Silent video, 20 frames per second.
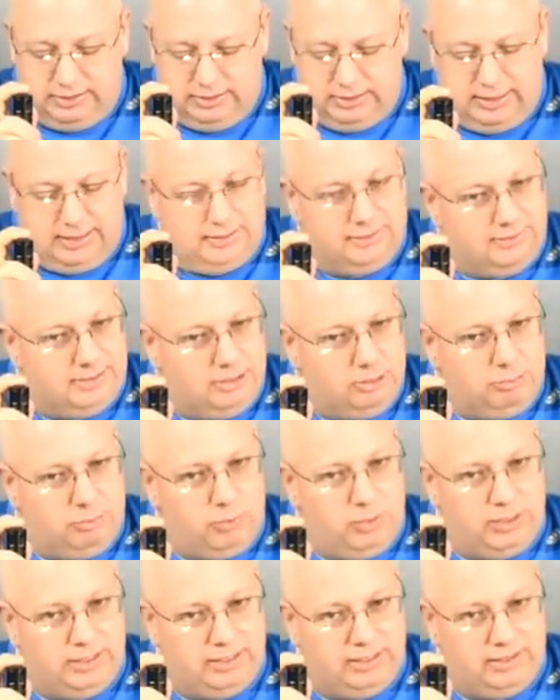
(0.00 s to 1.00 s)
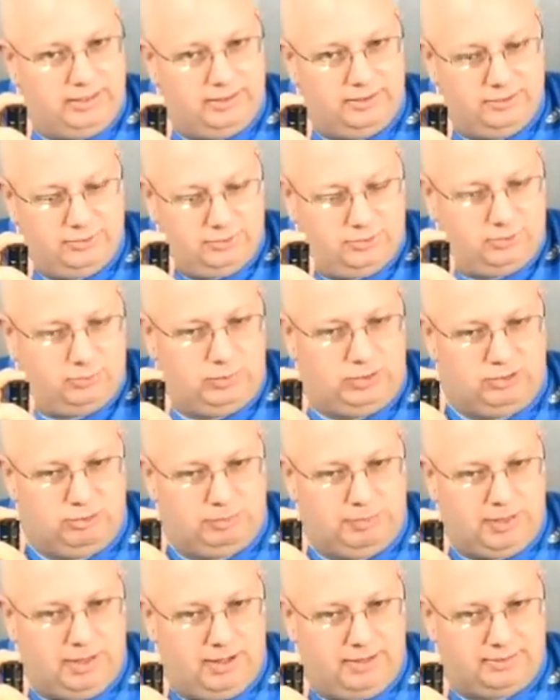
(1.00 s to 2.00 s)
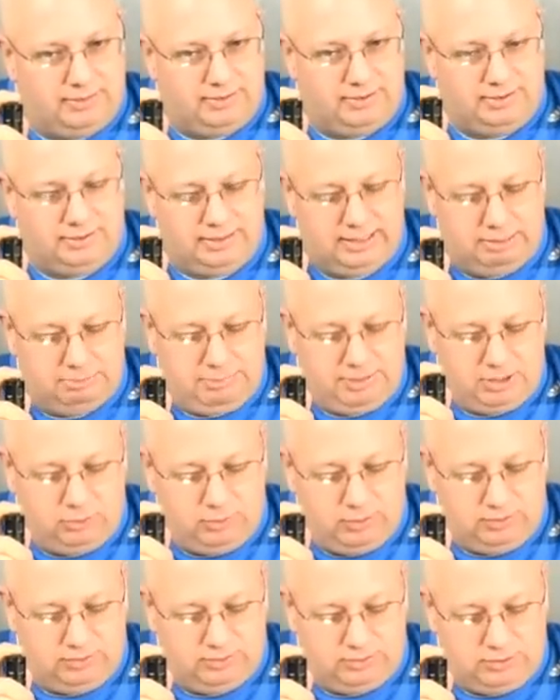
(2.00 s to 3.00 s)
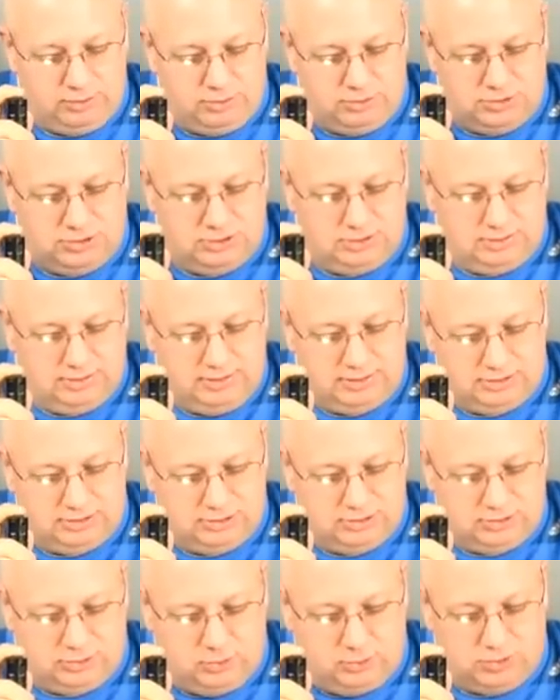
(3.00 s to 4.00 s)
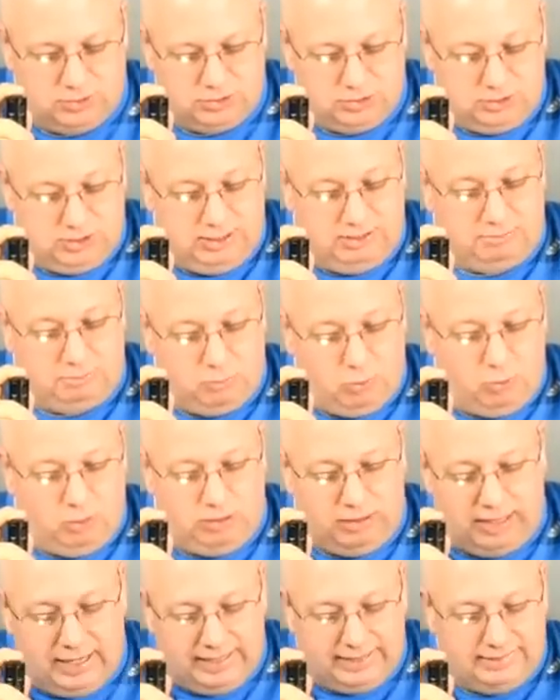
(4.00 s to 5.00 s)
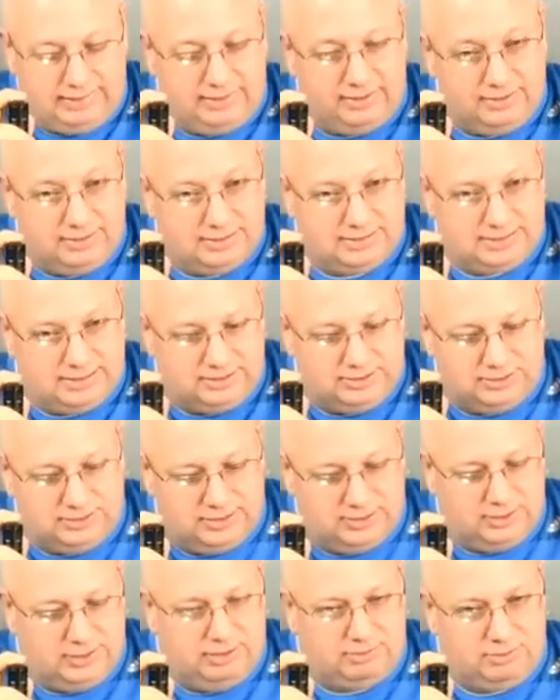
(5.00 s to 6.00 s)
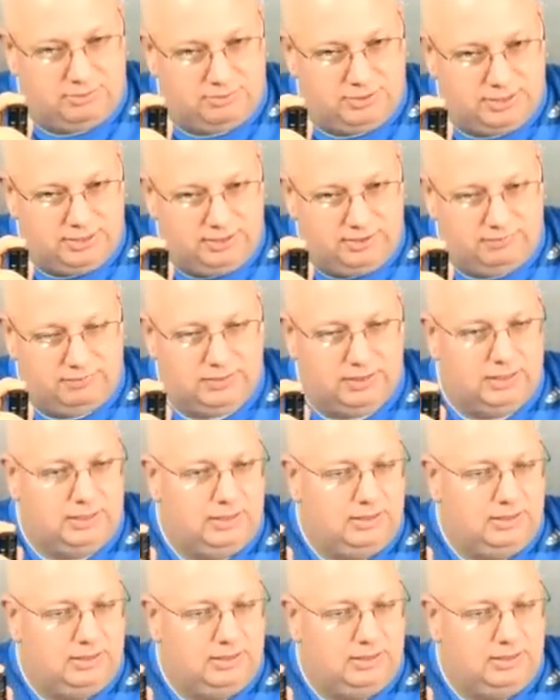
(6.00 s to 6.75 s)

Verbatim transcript: You got a center point here, it's a sweet spot. You got better resolution, less distortion. You got more light here in the center than you have over here.